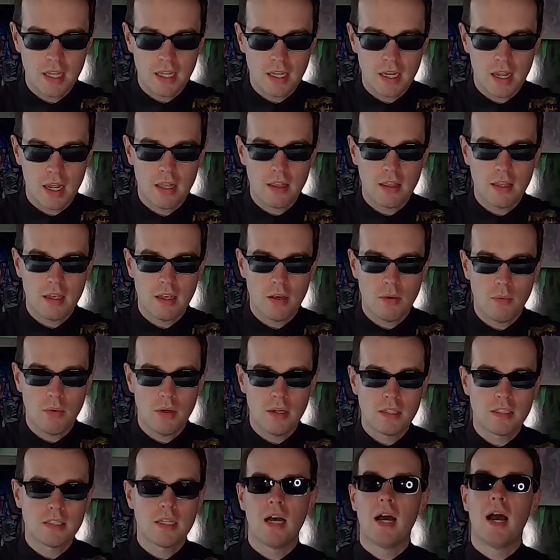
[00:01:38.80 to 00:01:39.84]
I think it
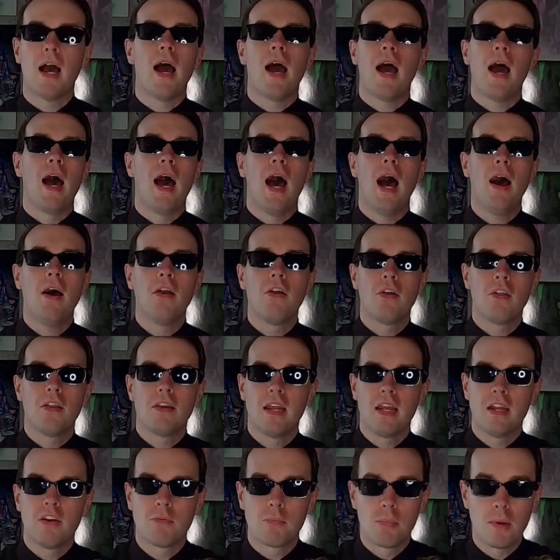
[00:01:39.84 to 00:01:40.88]
was. I don't know the
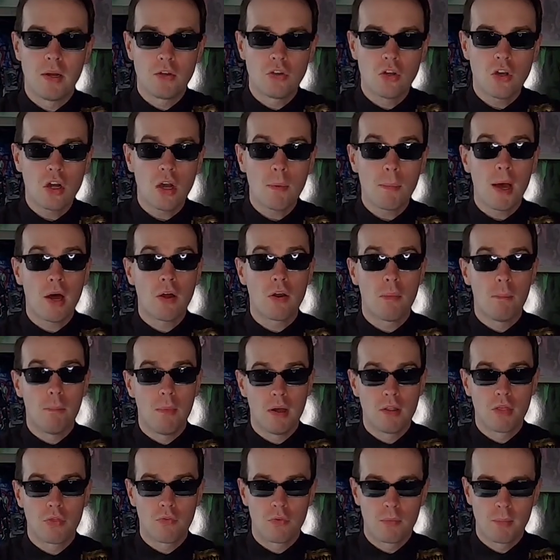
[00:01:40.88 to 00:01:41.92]
dates, but it took about a
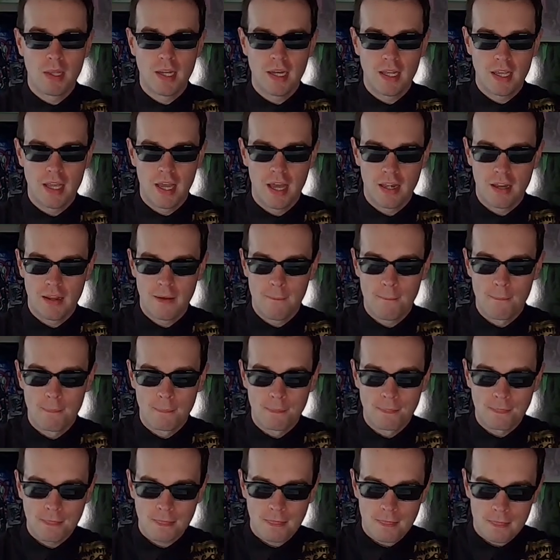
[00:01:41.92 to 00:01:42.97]
month for me to get it
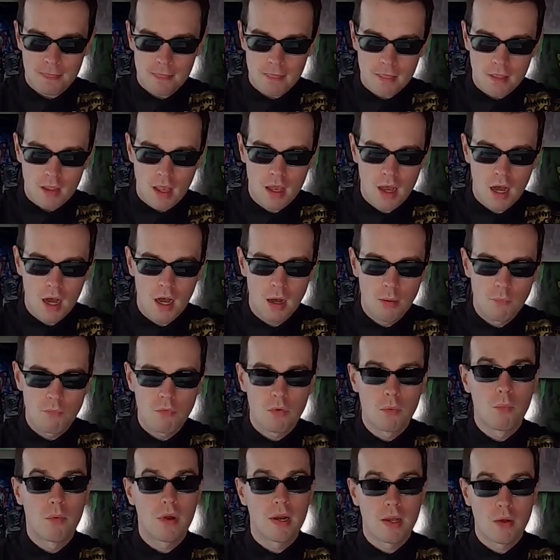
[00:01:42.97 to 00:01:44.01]

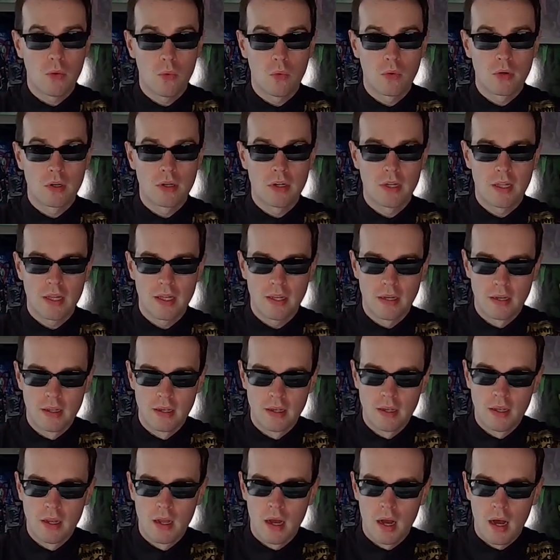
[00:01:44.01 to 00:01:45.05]
from when I ordered it.
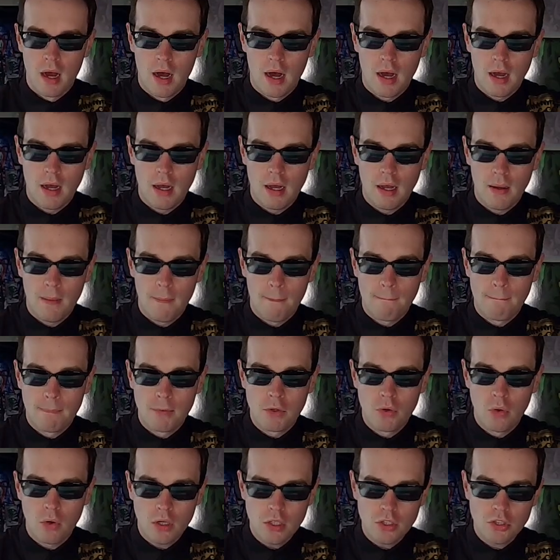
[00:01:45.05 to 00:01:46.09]

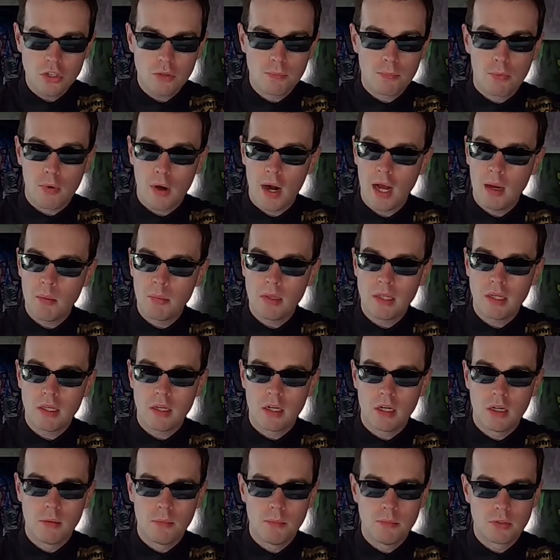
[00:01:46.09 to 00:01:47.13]
Yours should probably
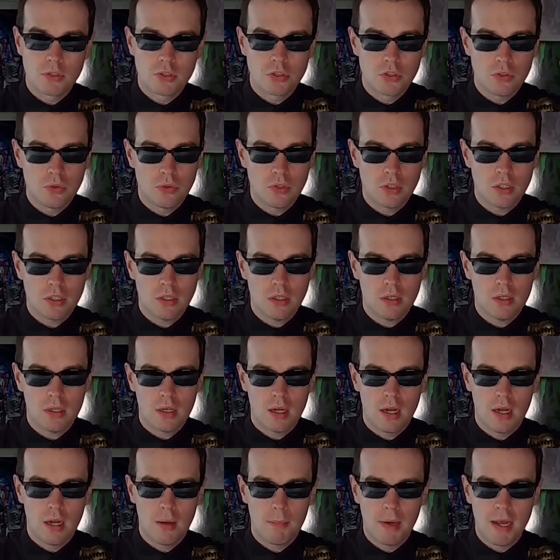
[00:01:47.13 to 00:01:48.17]
come sooner
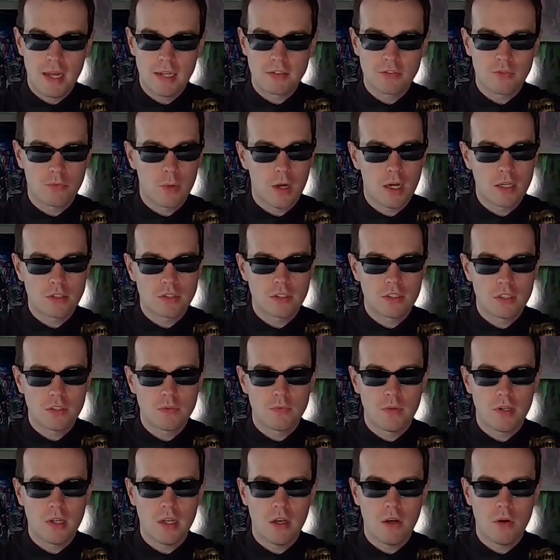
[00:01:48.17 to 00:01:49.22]
as of watching this
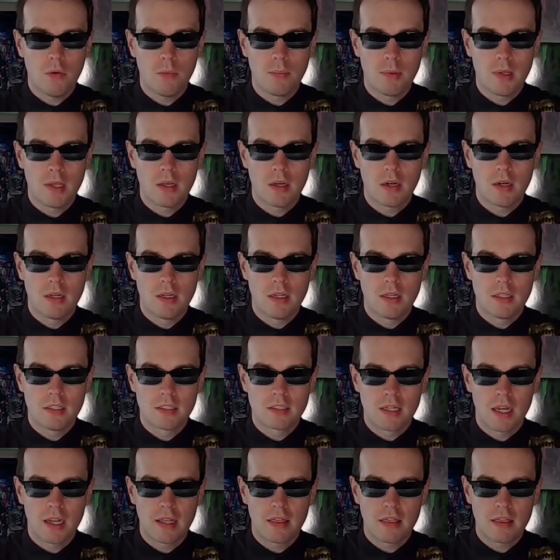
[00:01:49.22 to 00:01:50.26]
video, because
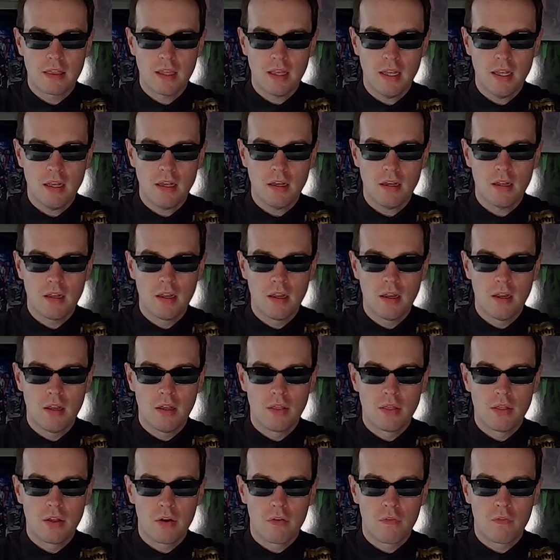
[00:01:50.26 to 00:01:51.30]
I think
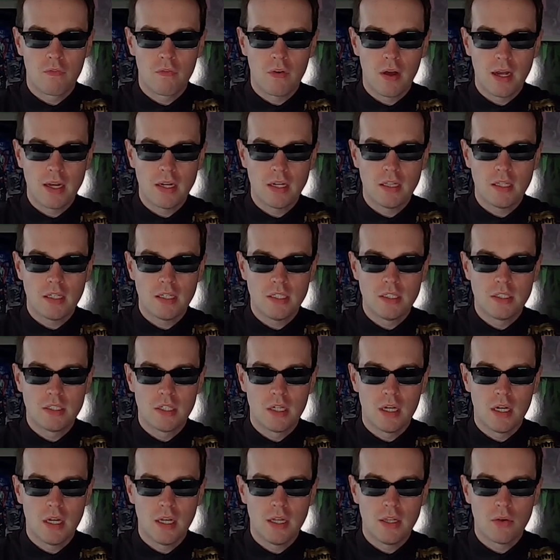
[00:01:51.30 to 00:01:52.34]
they're finally
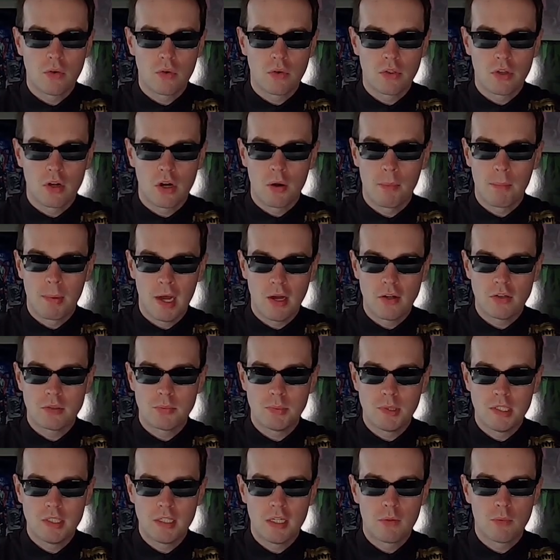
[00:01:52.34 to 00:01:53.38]
done, or they're about to
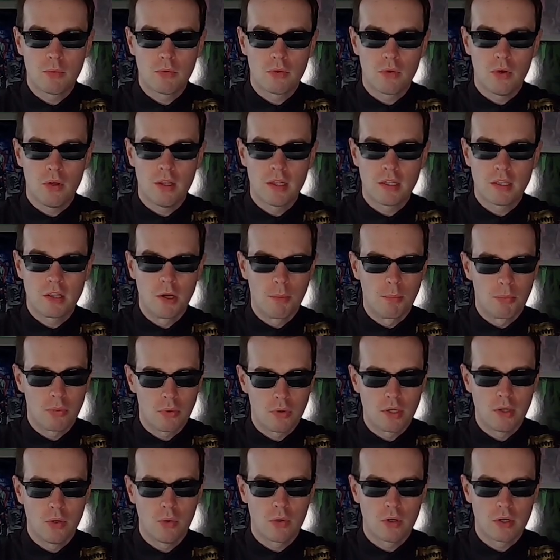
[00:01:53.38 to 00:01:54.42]
be done with all like the
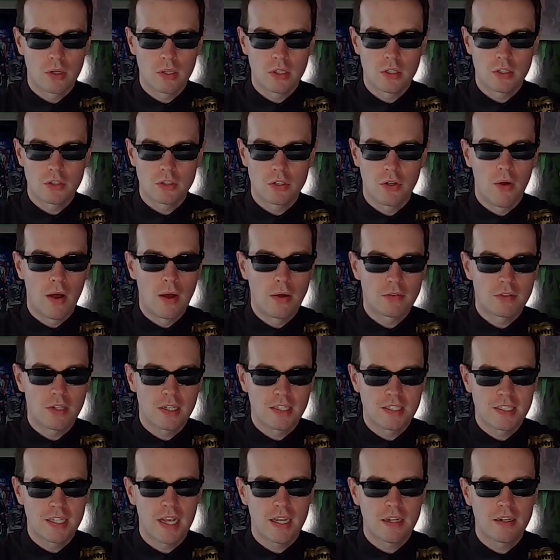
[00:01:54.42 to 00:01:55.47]
pre-orders. So I was
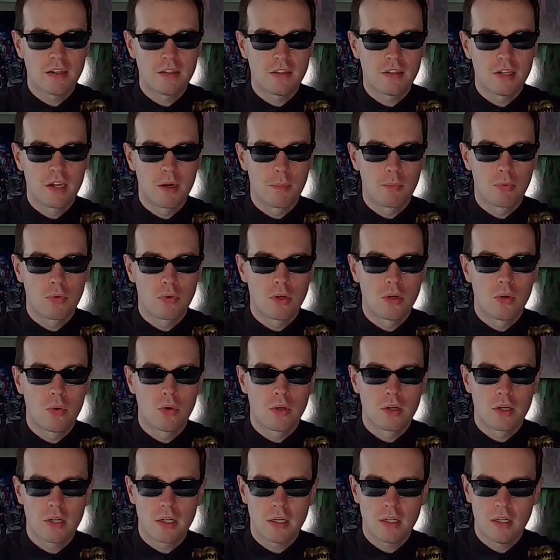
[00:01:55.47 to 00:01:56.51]
like technically a
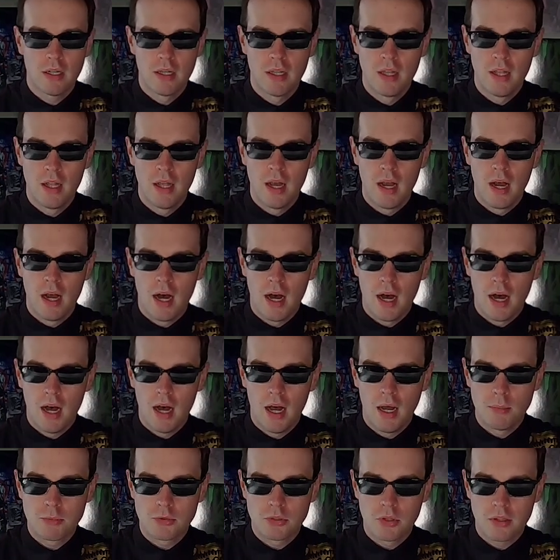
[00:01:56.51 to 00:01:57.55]
pre-order.
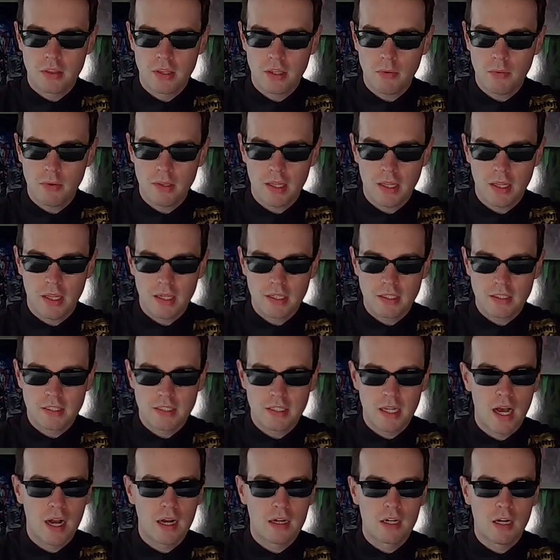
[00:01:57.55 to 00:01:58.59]
So I think when they like
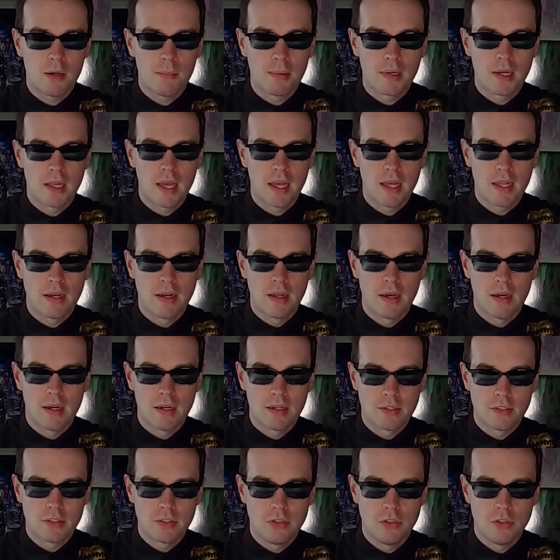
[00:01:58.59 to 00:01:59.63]
stock up again,
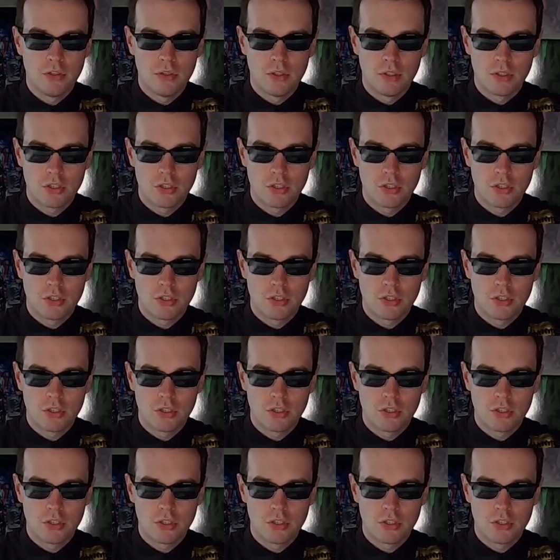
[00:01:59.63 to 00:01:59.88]
it